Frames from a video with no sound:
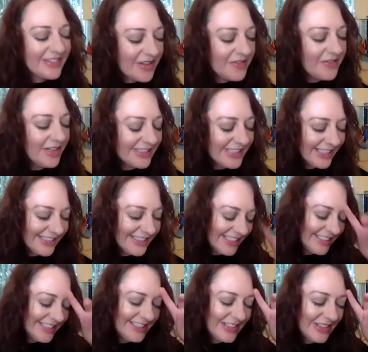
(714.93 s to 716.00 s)
Fantastic.
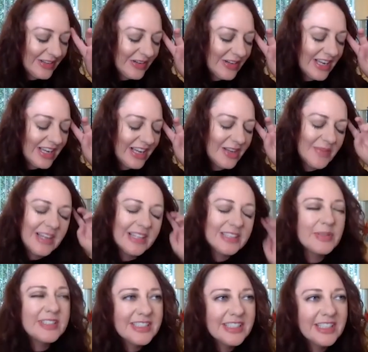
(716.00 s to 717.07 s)
So as we
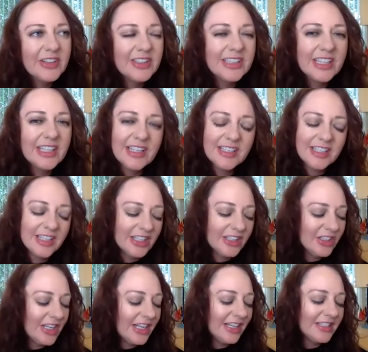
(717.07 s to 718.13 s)
sit here in Connecticut
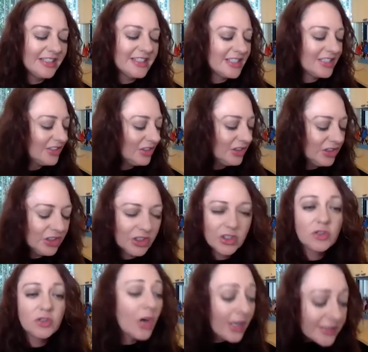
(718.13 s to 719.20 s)
and look
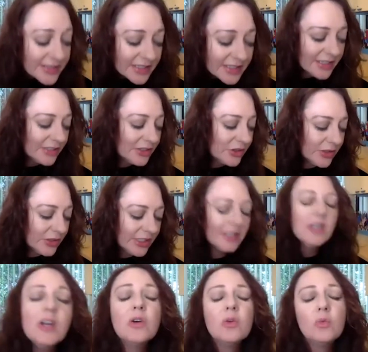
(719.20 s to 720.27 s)
across the country,
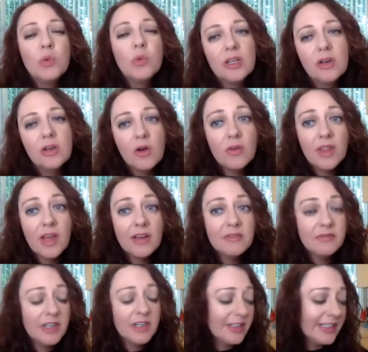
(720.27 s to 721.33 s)
we know that
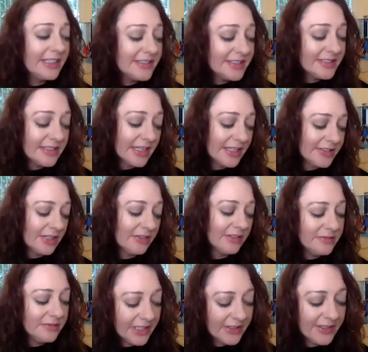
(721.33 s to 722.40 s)
various states are
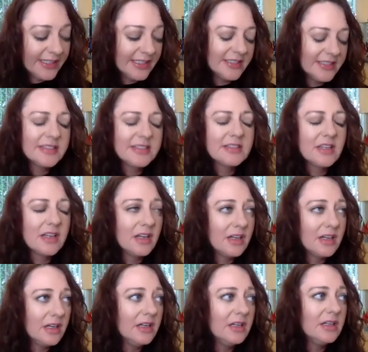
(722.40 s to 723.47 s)
in various
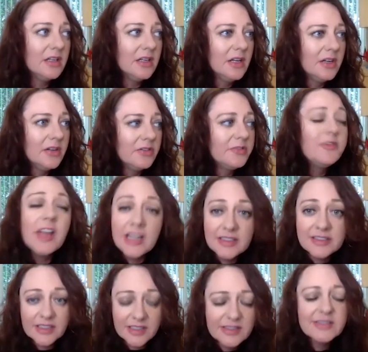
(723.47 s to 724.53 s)

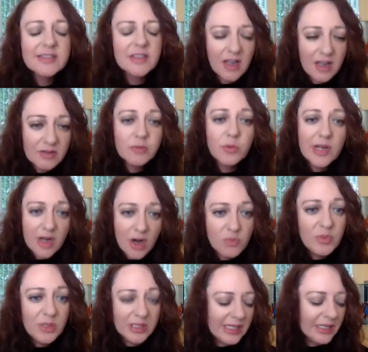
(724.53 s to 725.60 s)
phases of
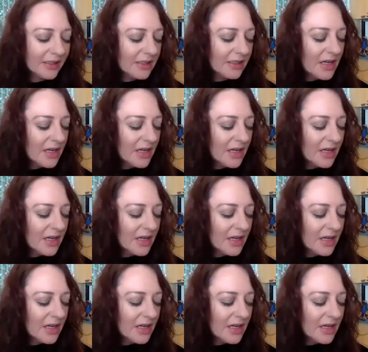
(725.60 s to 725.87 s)
reopening.